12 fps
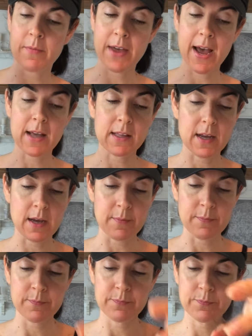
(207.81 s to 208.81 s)

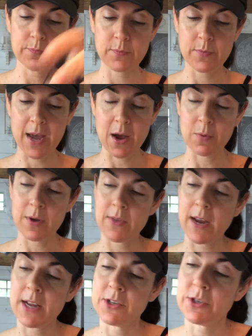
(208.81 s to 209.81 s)
That one
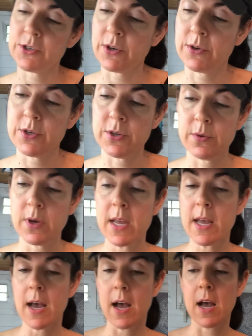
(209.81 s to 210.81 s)
that I just showed you
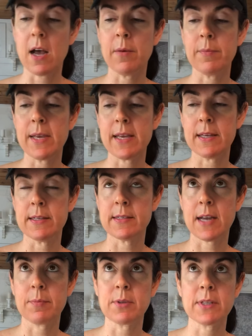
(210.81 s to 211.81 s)
is,
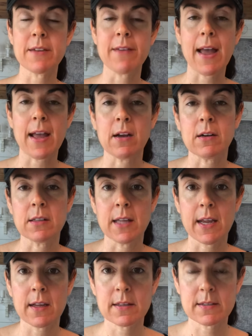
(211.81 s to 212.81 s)
I believe, ankle
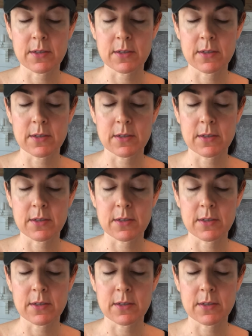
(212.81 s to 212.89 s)
length.